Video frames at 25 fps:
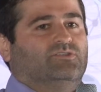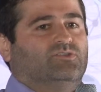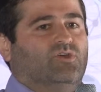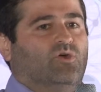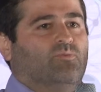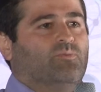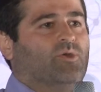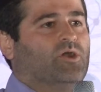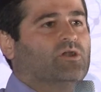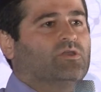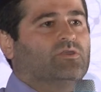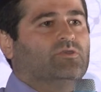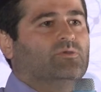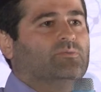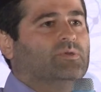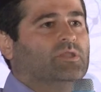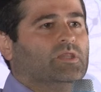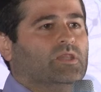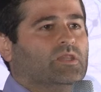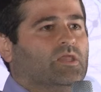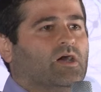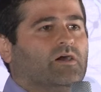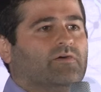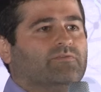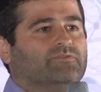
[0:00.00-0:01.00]
So Mark
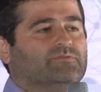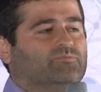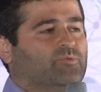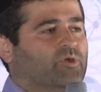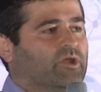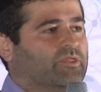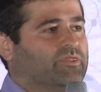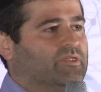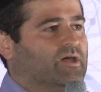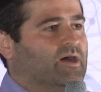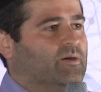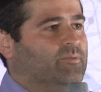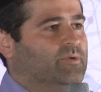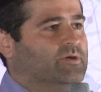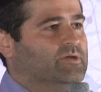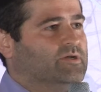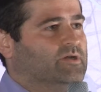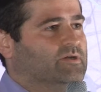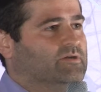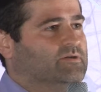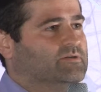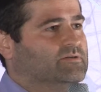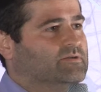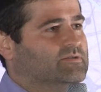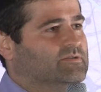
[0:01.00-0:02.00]
Cuban loves
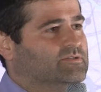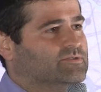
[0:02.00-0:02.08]
Breathometer.